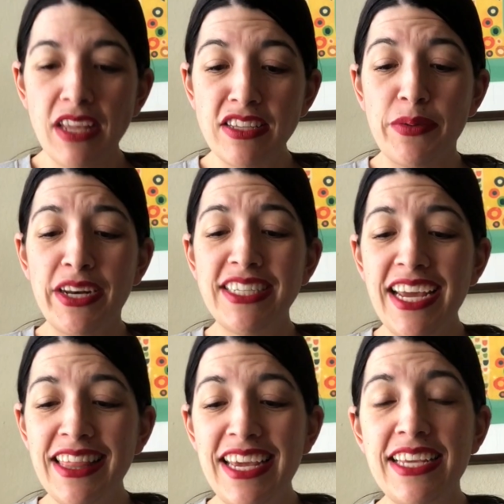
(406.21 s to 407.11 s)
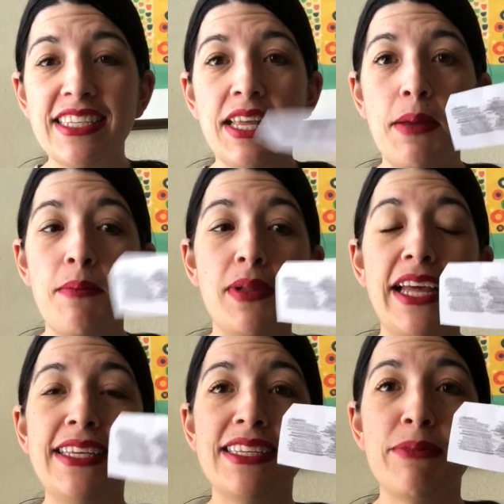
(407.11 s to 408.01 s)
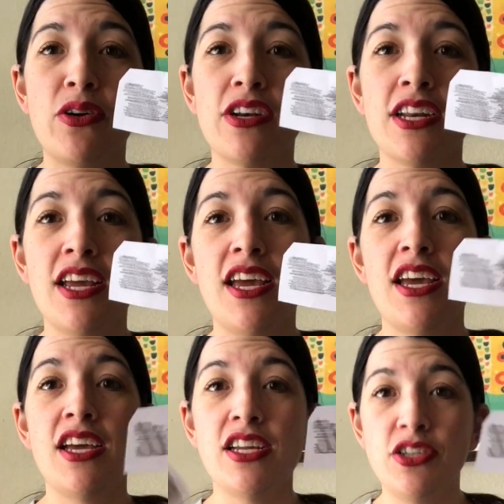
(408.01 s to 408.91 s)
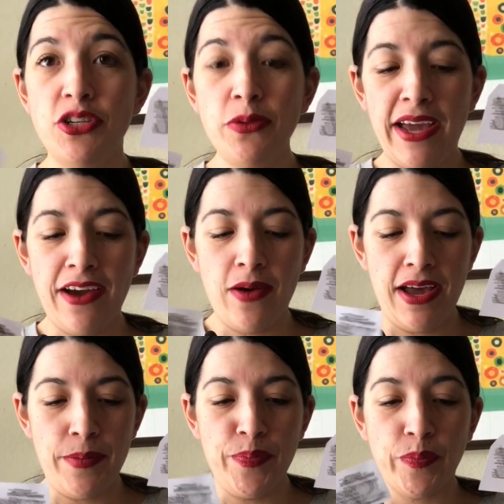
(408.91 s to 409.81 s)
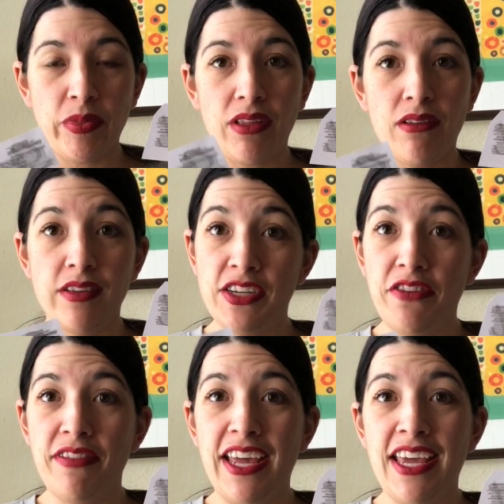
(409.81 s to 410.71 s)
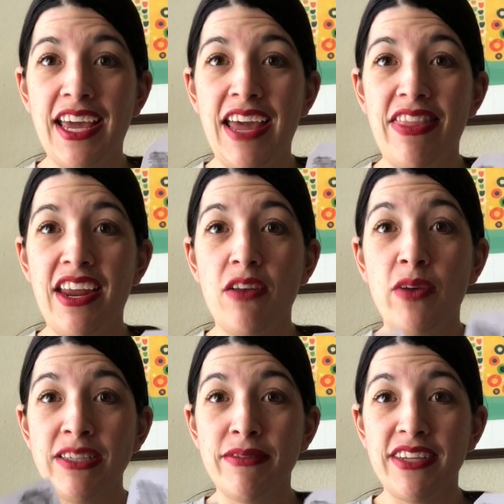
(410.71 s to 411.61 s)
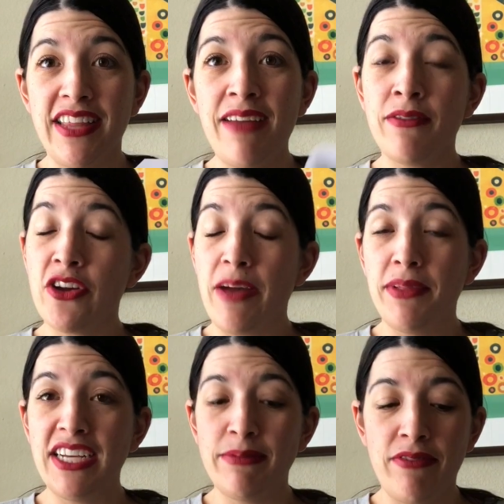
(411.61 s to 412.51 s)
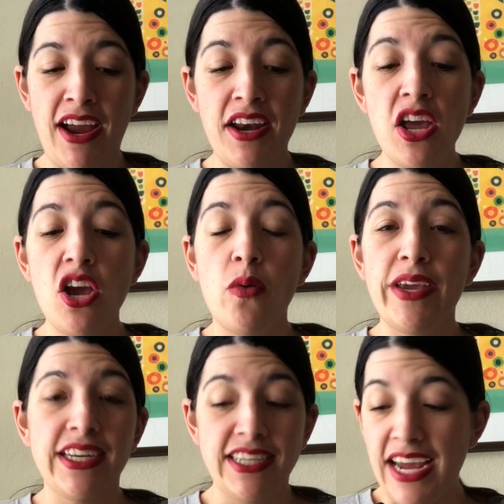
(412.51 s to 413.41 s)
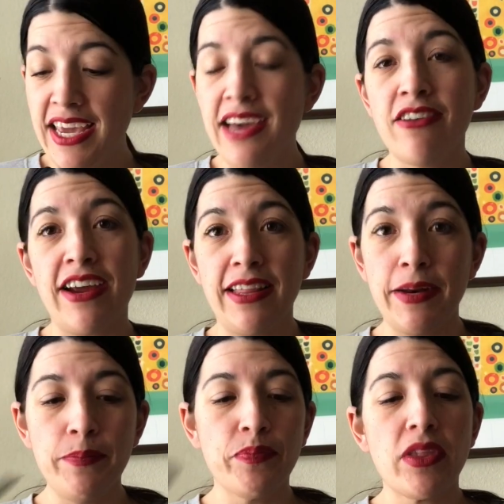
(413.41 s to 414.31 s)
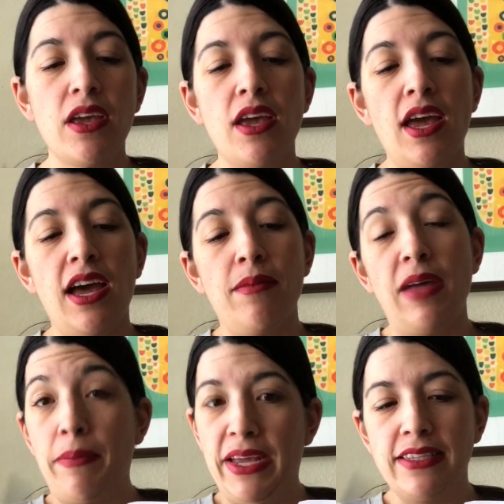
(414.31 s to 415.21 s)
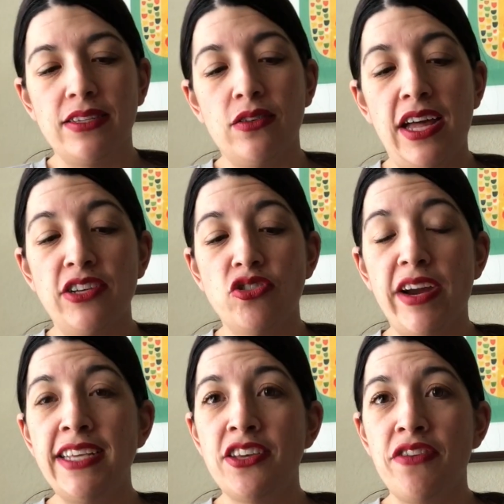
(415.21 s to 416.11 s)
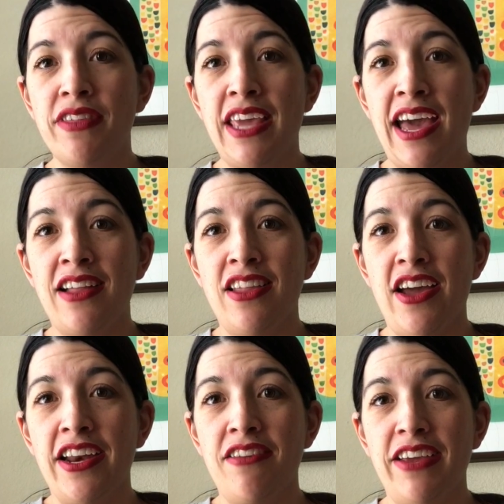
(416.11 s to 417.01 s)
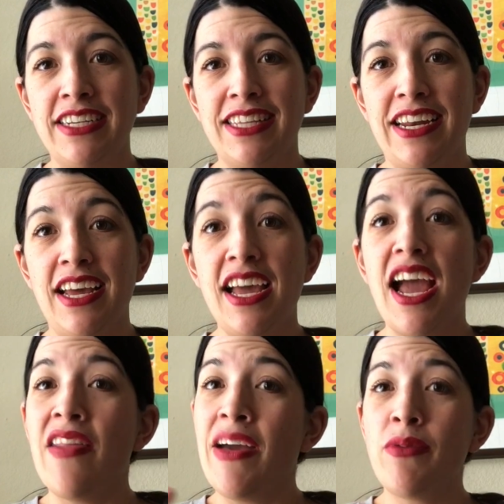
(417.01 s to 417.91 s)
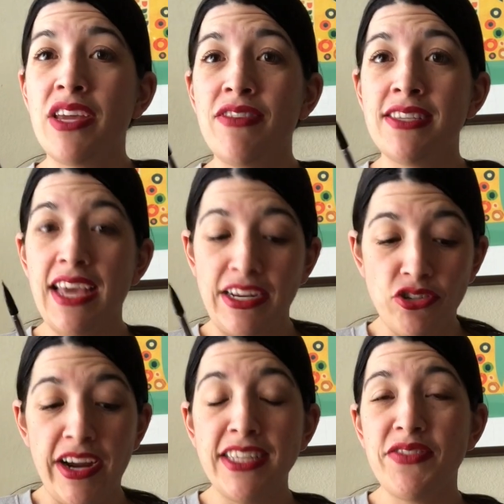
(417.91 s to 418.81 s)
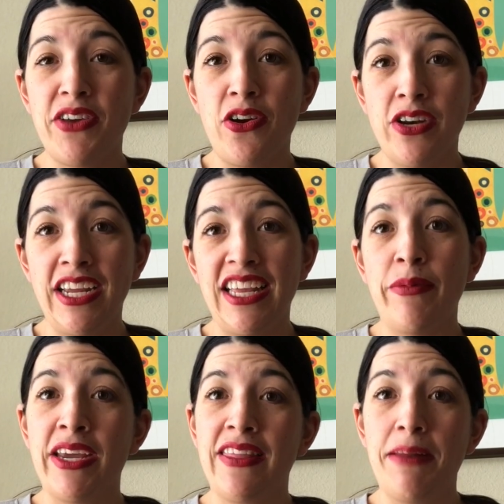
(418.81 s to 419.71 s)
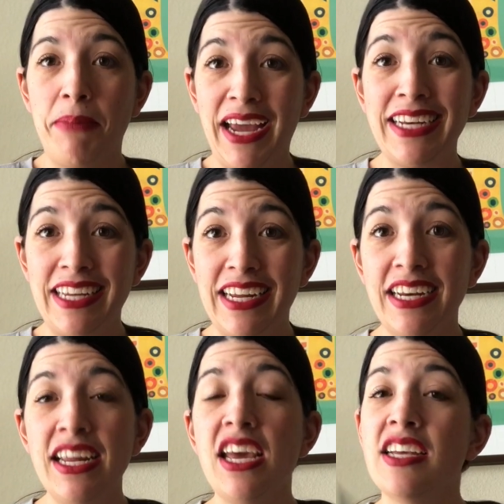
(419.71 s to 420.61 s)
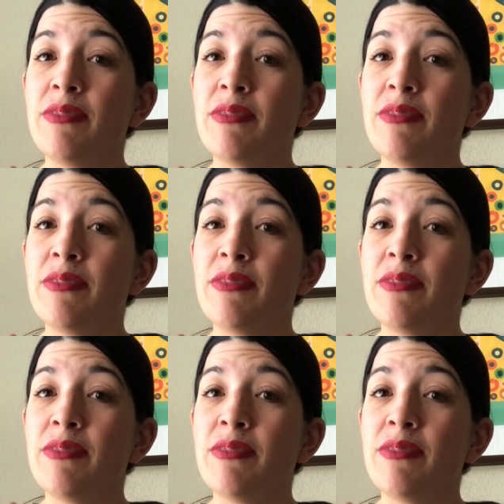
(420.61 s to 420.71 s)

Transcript: So we're going to take these, place them on to our snowflake, and then once we've done that and got our placement right, we can take our grey lead, our pencil, and trace over the outline of each letter. And that will give us a transfer on here that we can then paint in.